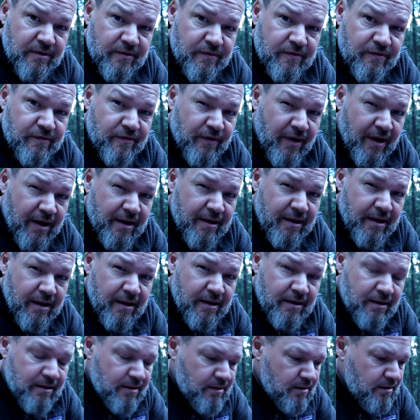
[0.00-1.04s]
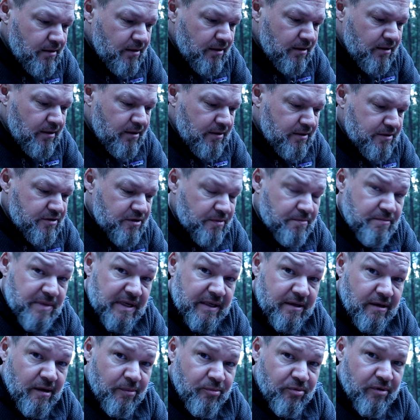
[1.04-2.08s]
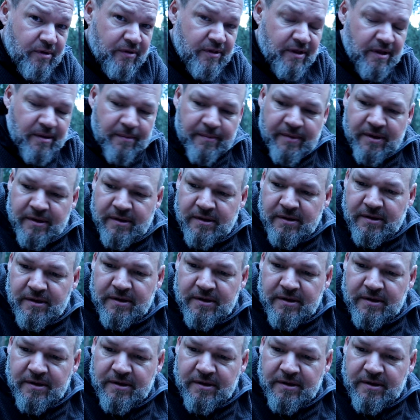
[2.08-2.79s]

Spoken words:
or Friday to meet up with him.